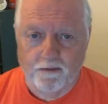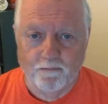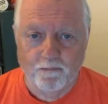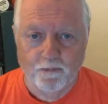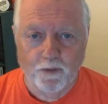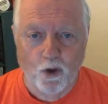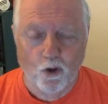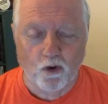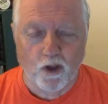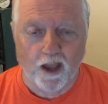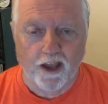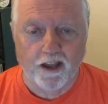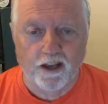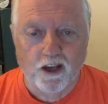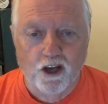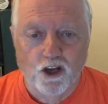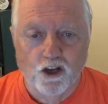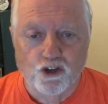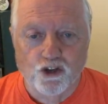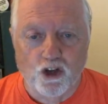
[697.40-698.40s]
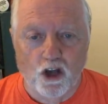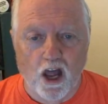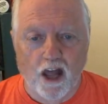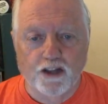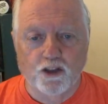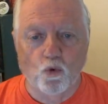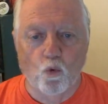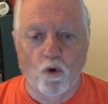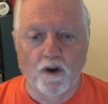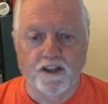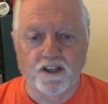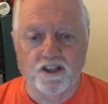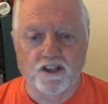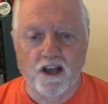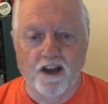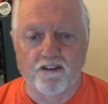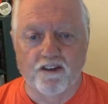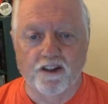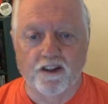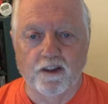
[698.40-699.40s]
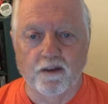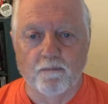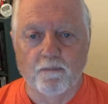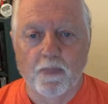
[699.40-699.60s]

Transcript: okay? July 27th.